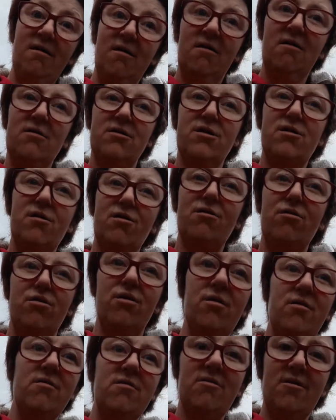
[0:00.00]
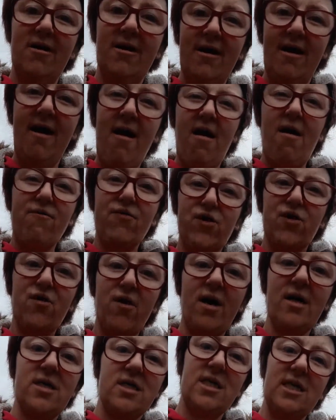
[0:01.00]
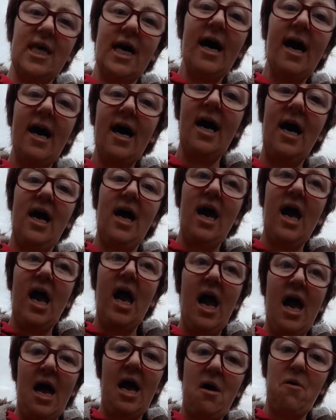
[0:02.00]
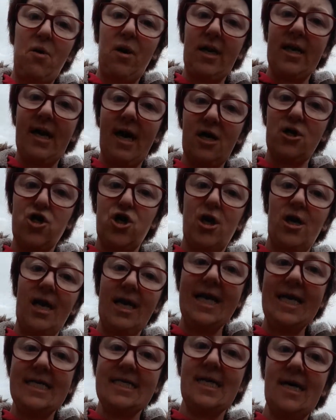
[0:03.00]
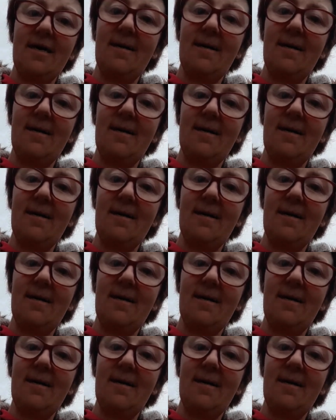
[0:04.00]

So, after Asda, I will catch you later.